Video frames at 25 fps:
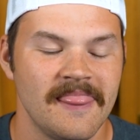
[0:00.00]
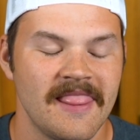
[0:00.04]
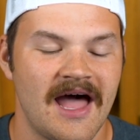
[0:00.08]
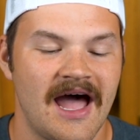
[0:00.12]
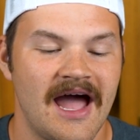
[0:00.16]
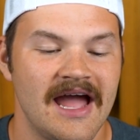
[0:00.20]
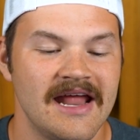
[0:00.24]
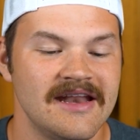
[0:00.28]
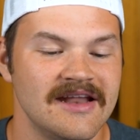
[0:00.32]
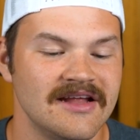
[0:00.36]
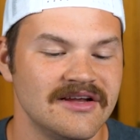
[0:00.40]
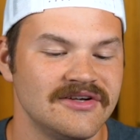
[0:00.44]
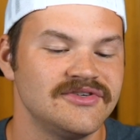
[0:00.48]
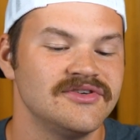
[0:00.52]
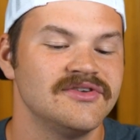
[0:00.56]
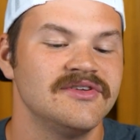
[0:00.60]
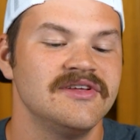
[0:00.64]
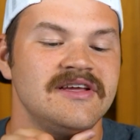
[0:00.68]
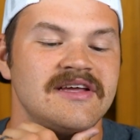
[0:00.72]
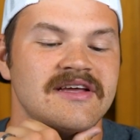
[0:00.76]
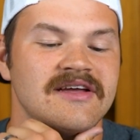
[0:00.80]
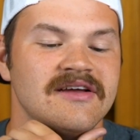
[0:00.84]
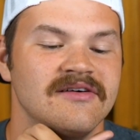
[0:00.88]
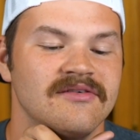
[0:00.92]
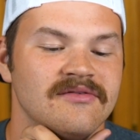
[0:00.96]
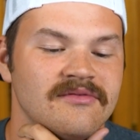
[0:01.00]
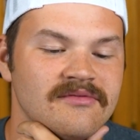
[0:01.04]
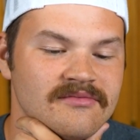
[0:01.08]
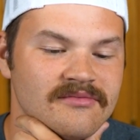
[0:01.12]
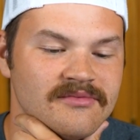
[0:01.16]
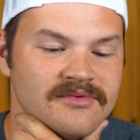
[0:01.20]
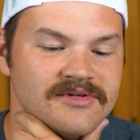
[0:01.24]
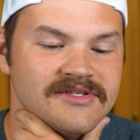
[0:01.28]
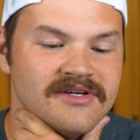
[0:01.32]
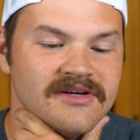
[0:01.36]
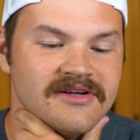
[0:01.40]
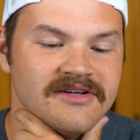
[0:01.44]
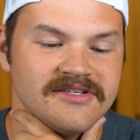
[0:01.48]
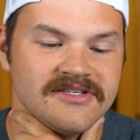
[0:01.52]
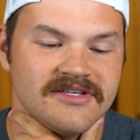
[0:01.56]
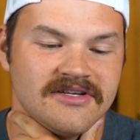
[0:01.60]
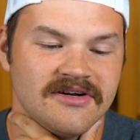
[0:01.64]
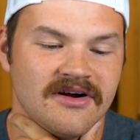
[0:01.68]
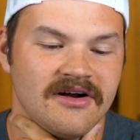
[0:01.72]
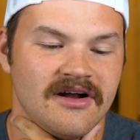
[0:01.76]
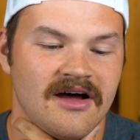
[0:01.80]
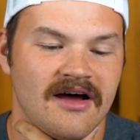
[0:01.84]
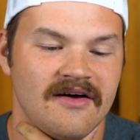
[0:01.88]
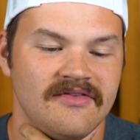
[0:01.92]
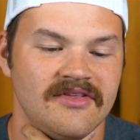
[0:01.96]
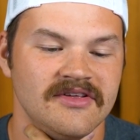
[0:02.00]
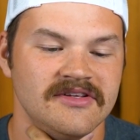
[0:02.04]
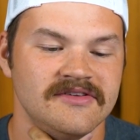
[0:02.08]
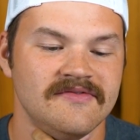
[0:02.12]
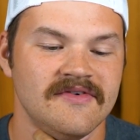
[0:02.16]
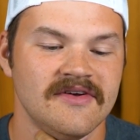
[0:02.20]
I initially was going to start off this